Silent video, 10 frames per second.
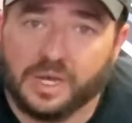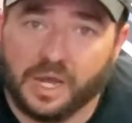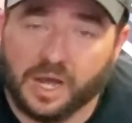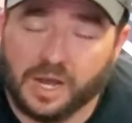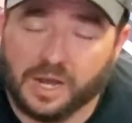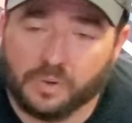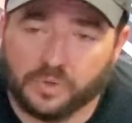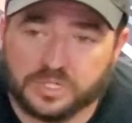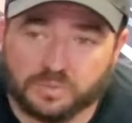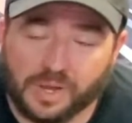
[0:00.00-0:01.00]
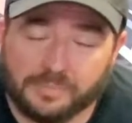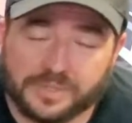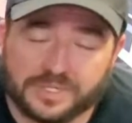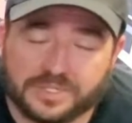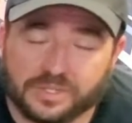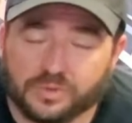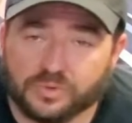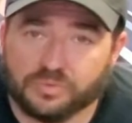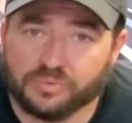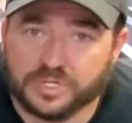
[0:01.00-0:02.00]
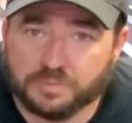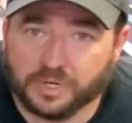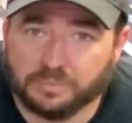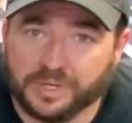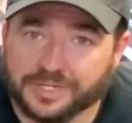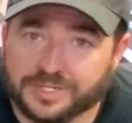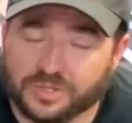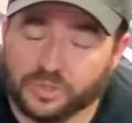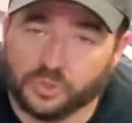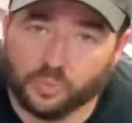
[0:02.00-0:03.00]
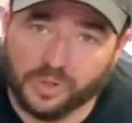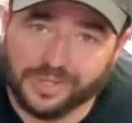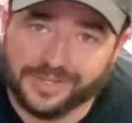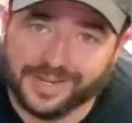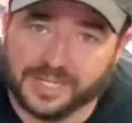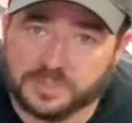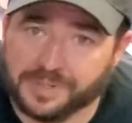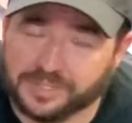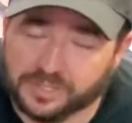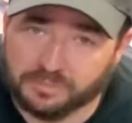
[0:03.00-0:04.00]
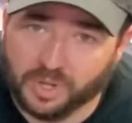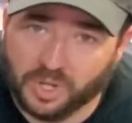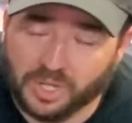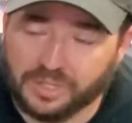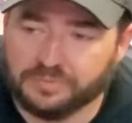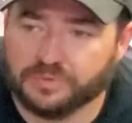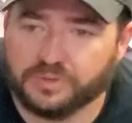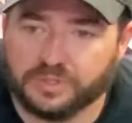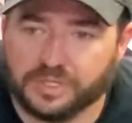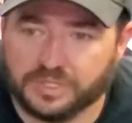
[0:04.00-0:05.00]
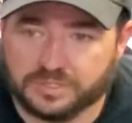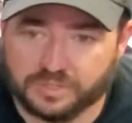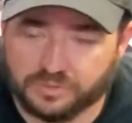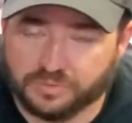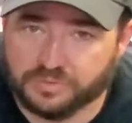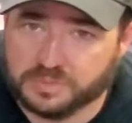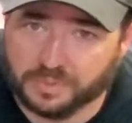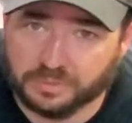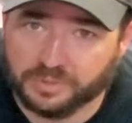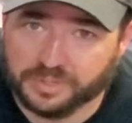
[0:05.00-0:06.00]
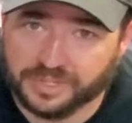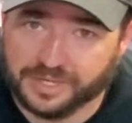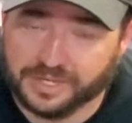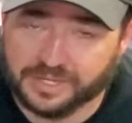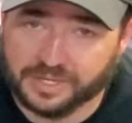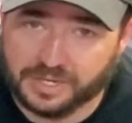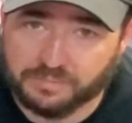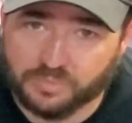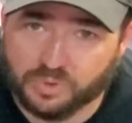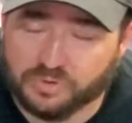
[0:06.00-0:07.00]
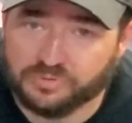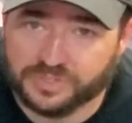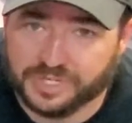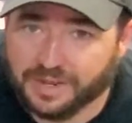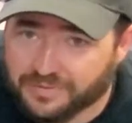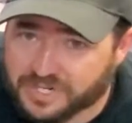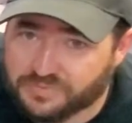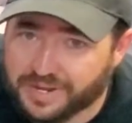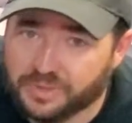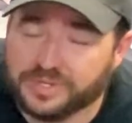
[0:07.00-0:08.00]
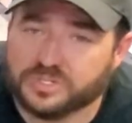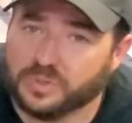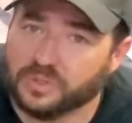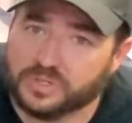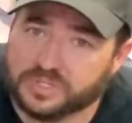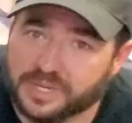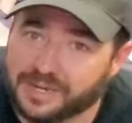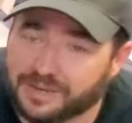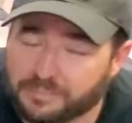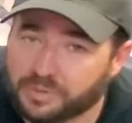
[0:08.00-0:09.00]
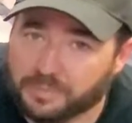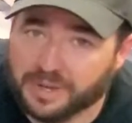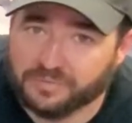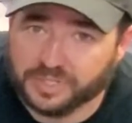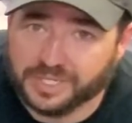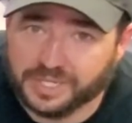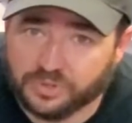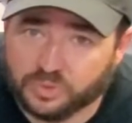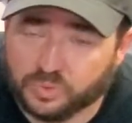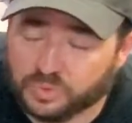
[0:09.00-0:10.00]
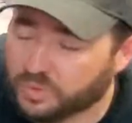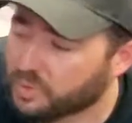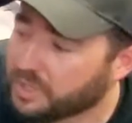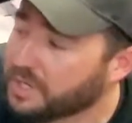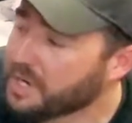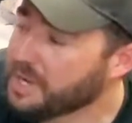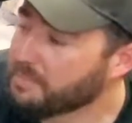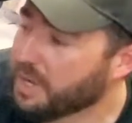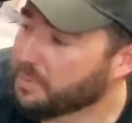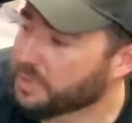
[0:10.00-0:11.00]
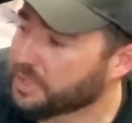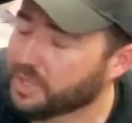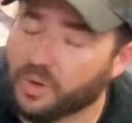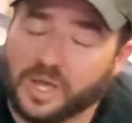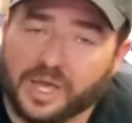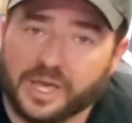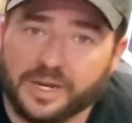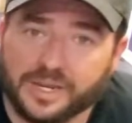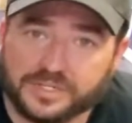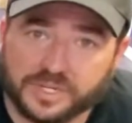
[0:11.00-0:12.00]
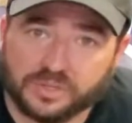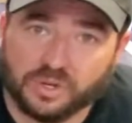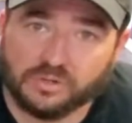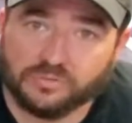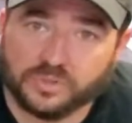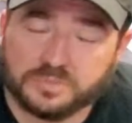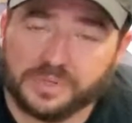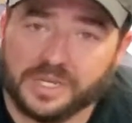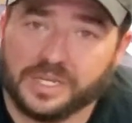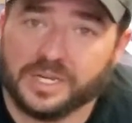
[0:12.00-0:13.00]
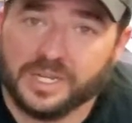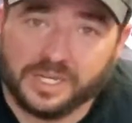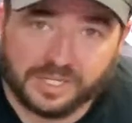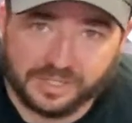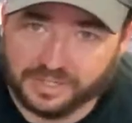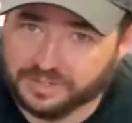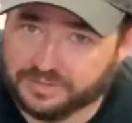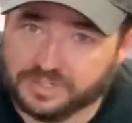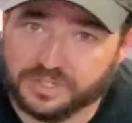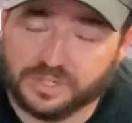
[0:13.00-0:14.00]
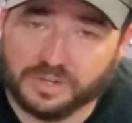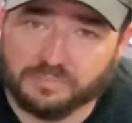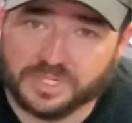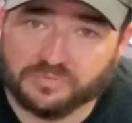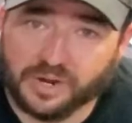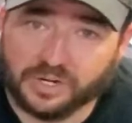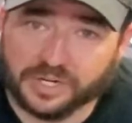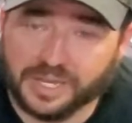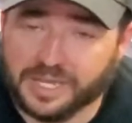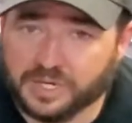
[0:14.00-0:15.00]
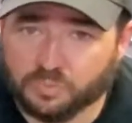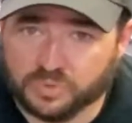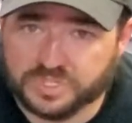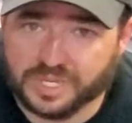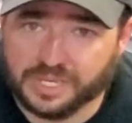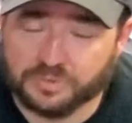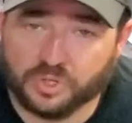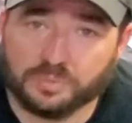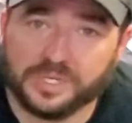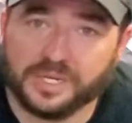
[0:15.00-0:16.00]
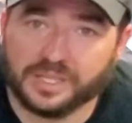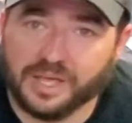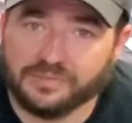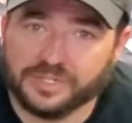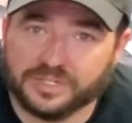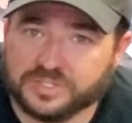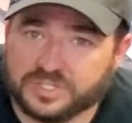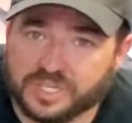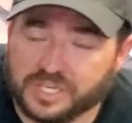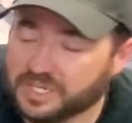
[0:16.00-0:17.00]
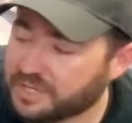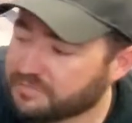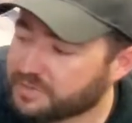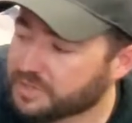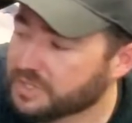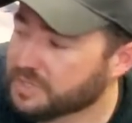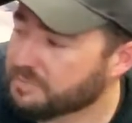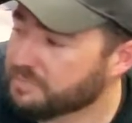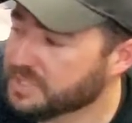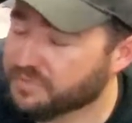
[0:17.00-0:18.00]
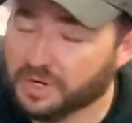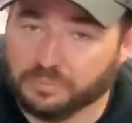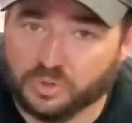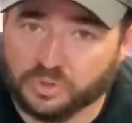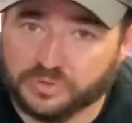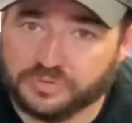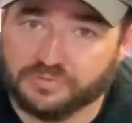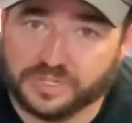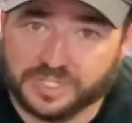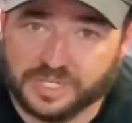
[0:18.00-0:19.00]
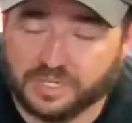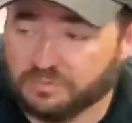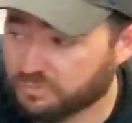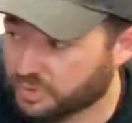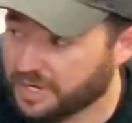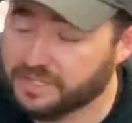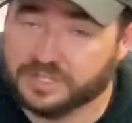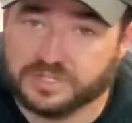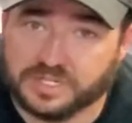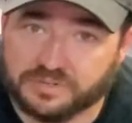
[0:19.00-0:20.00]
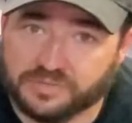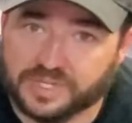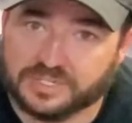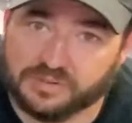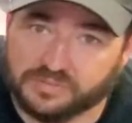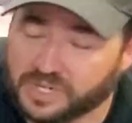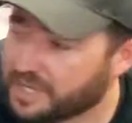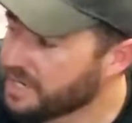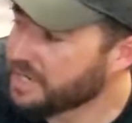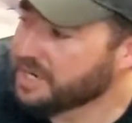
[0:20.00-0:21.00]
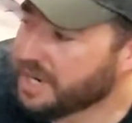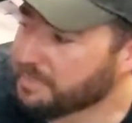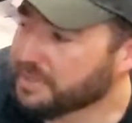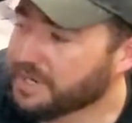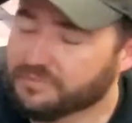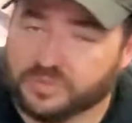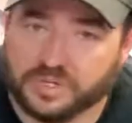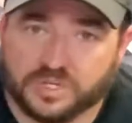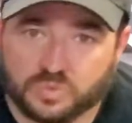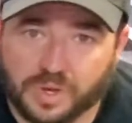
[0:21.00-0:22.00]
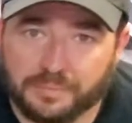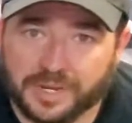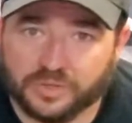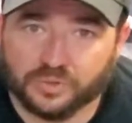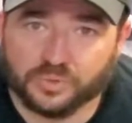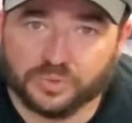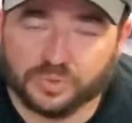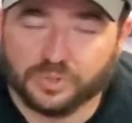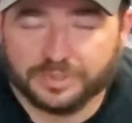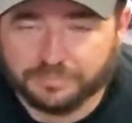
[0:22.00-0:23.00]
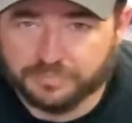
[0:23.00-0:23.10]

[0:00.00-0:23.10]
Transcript: Uh, we swapped the cylinder 3 spark plug to cylinder 1. I inspected them all. The cylinder 3 spark plug that I moved did have ash fouling, so it looks like I probably have a leaking intercooler core, but we're going to go ahead and take the car for a spin, get it to misfire again. We'll scan it with OBD11 and see if the misfire moved. If it did, great, that's an easy fix. If not, I'm going to have to swap my intercooler core.